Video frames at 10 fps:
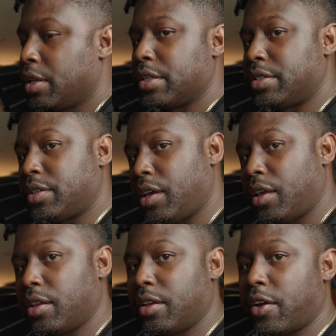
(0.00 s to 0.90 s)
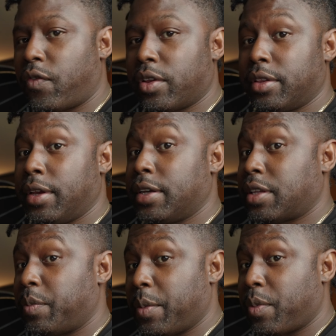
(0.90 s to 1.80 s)
to see the different things
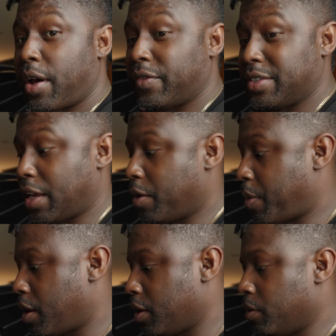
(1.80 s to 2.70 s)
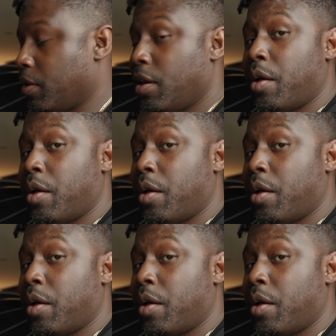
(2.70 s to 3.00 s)
that people have to say about it.